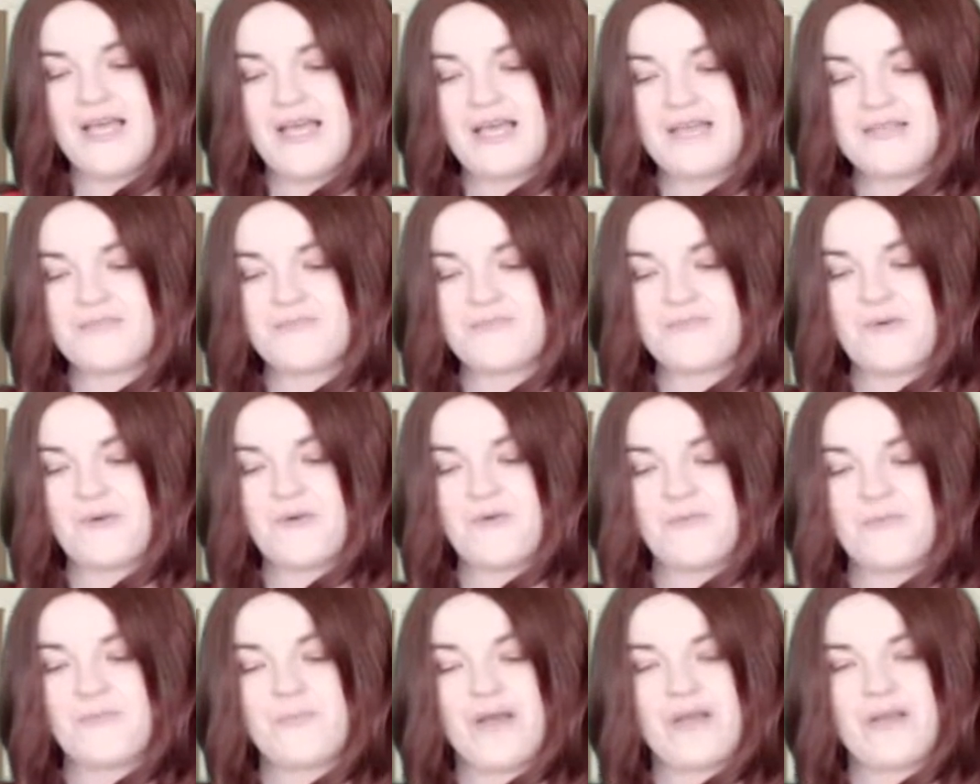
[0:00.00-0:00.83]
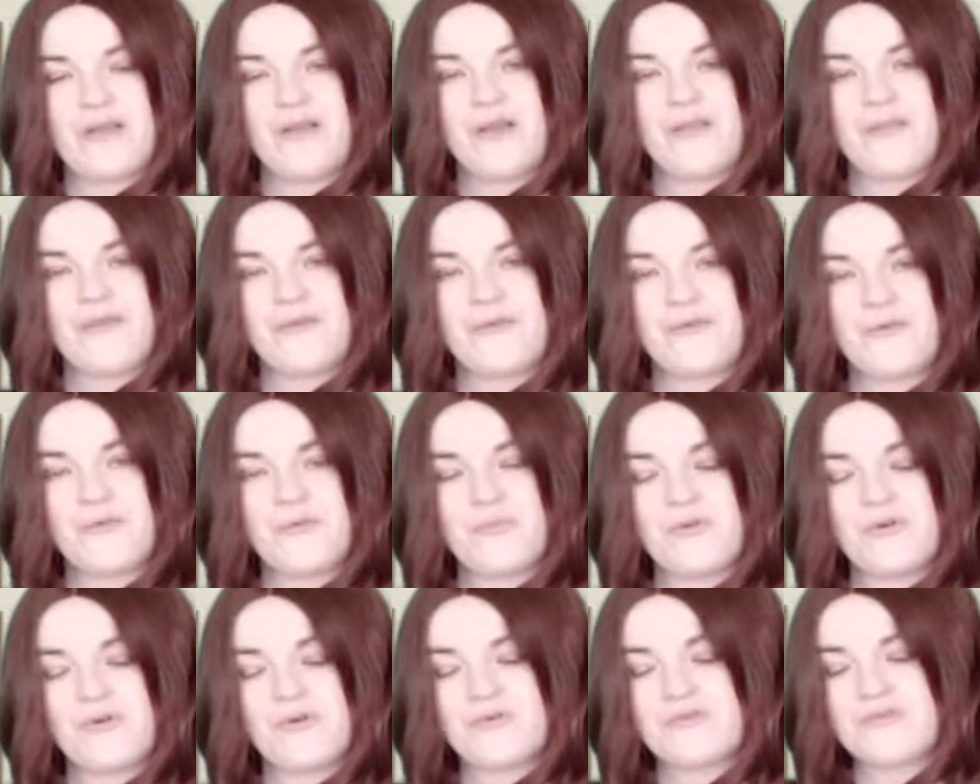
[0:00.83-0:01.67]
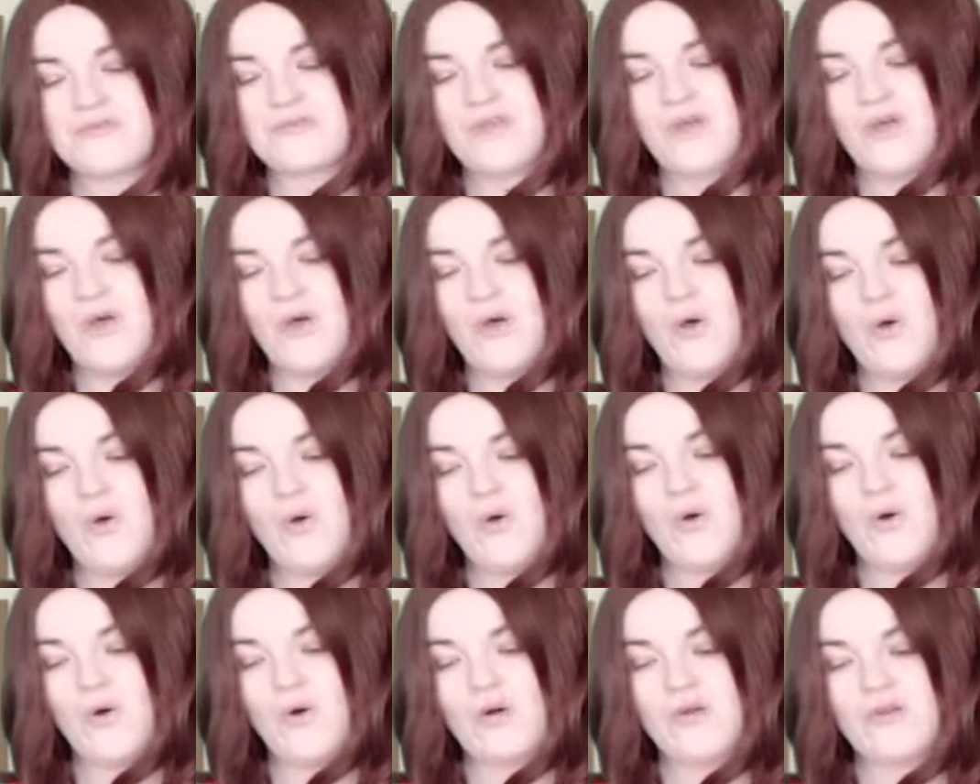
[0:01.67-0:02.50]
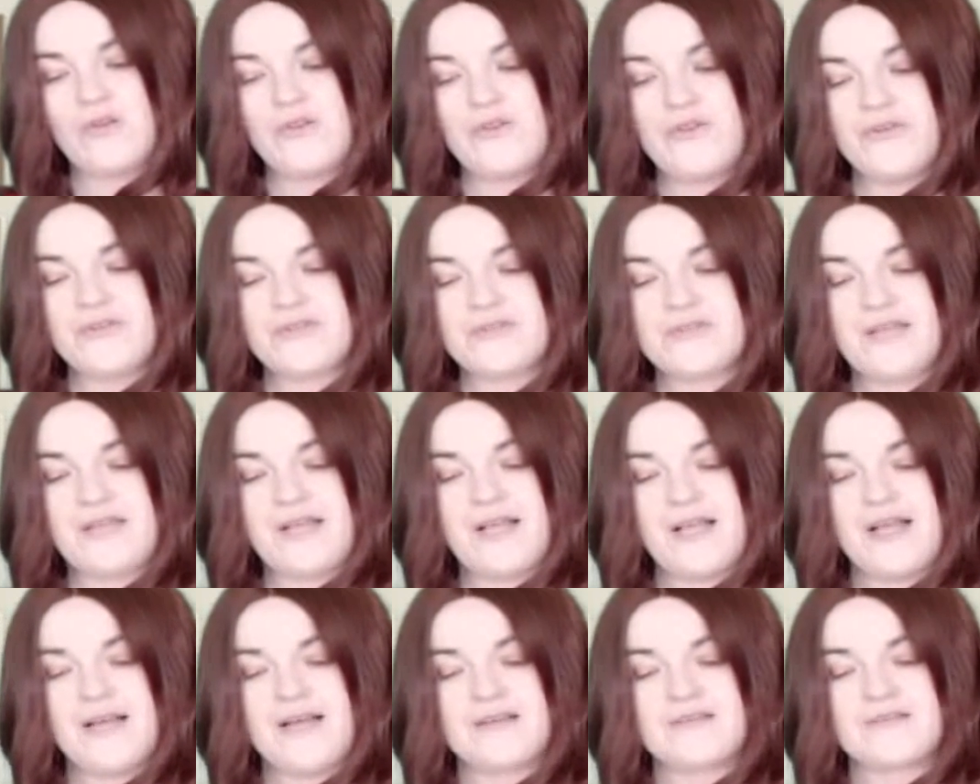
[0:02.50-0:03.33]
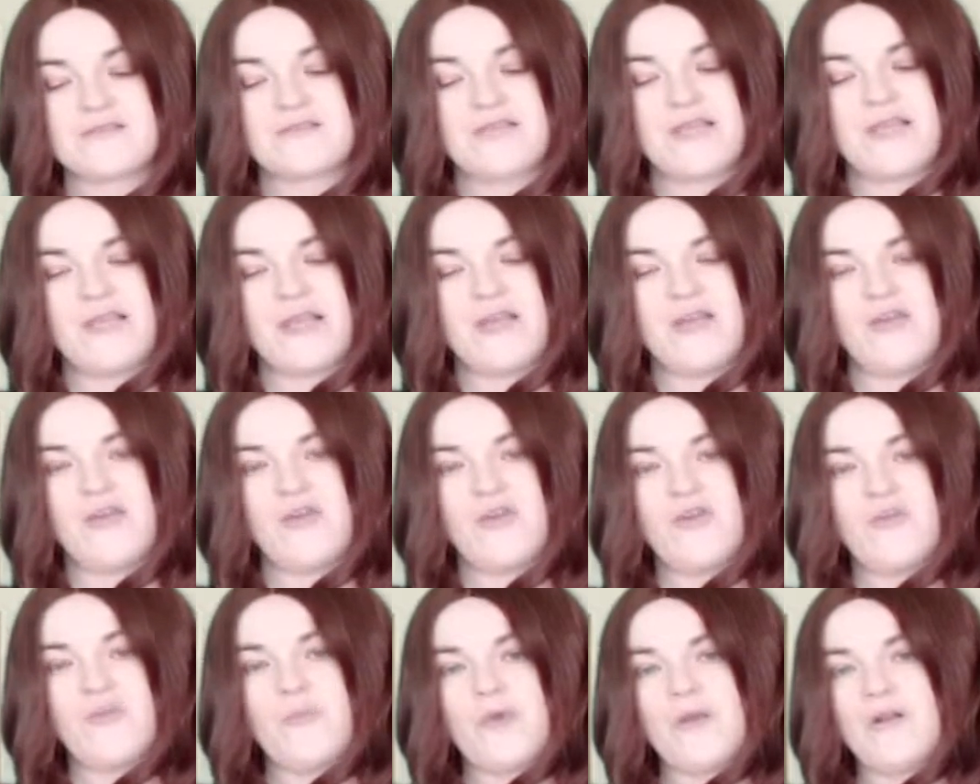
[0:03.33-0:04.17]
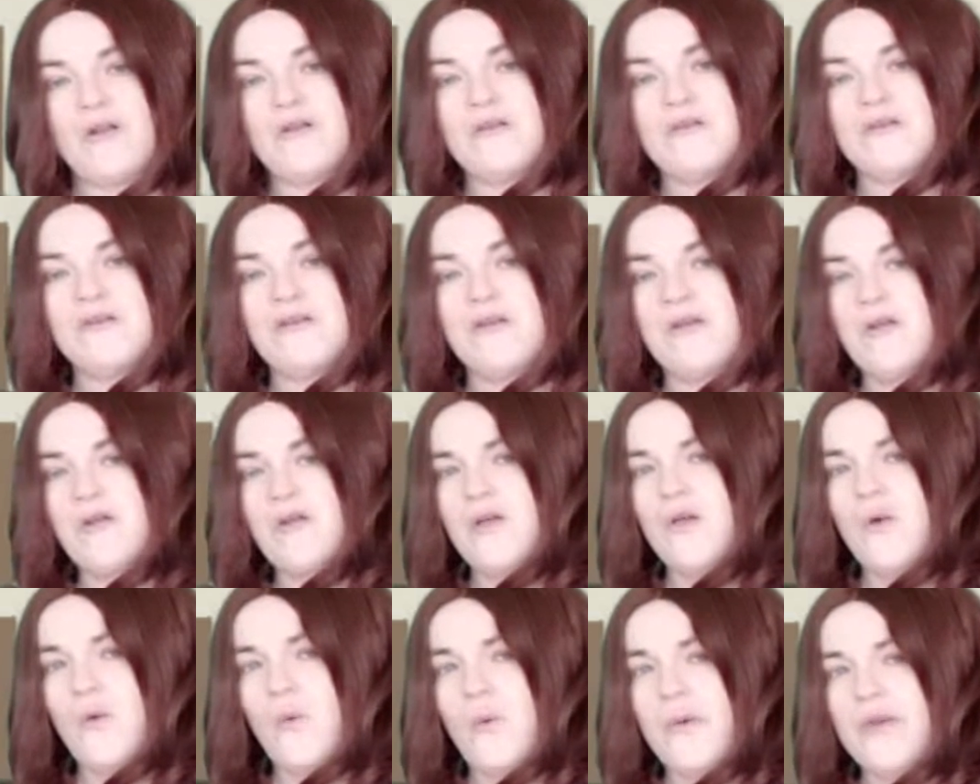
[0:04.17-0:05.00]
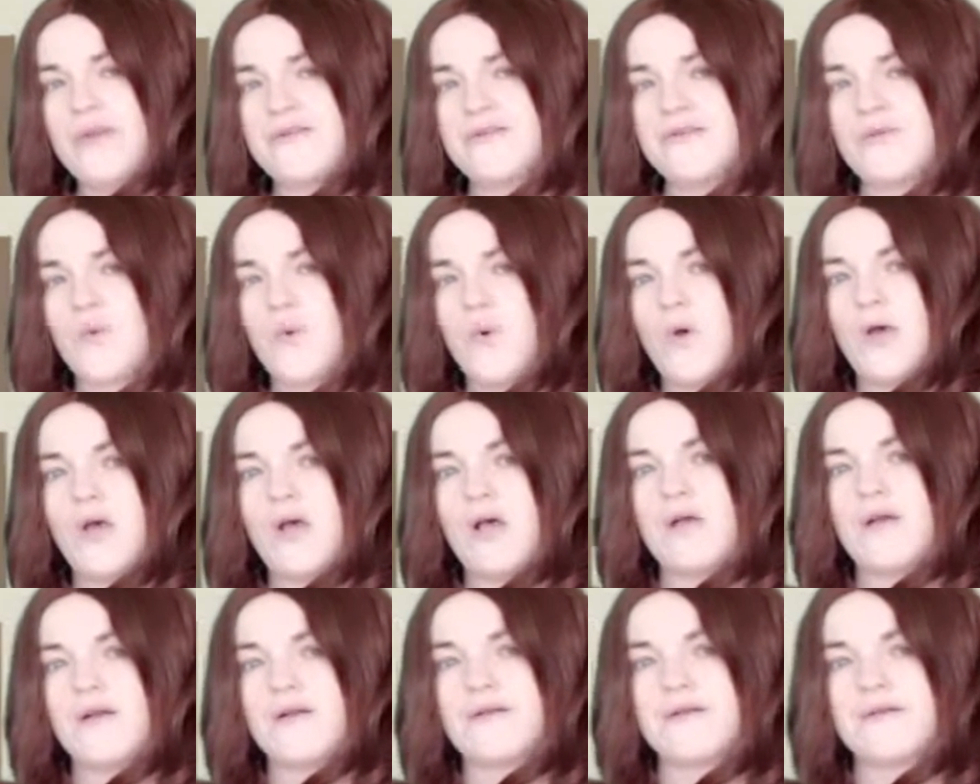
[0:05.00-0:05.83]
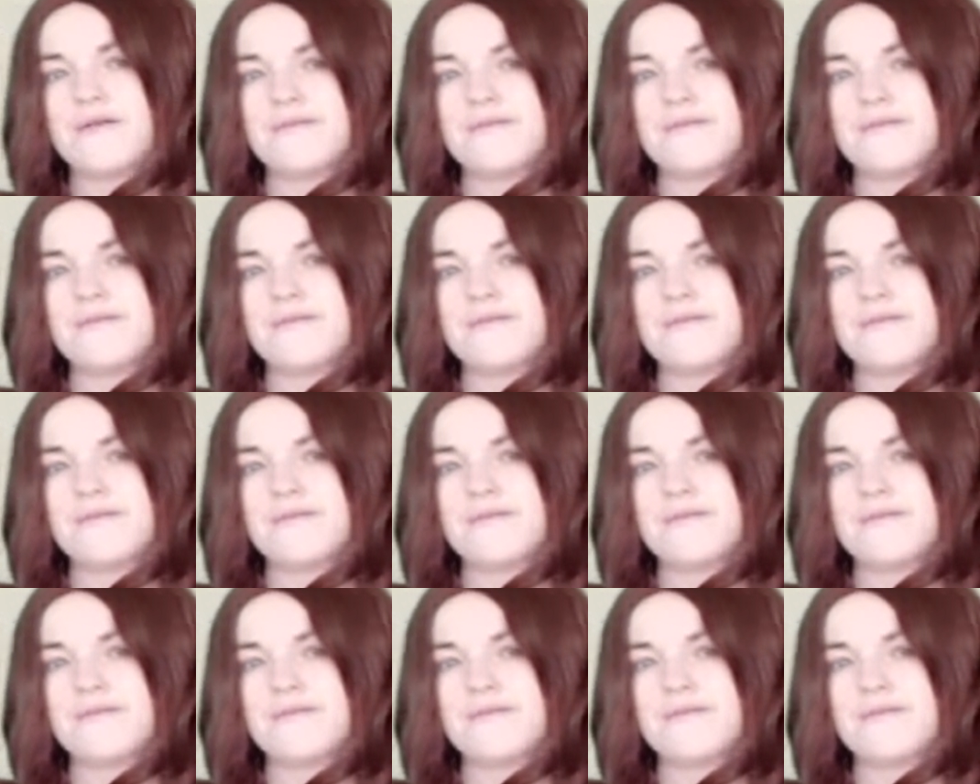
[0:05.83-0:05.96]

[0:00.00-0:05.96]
is built by other robots, or looks and acts like a human. Which one?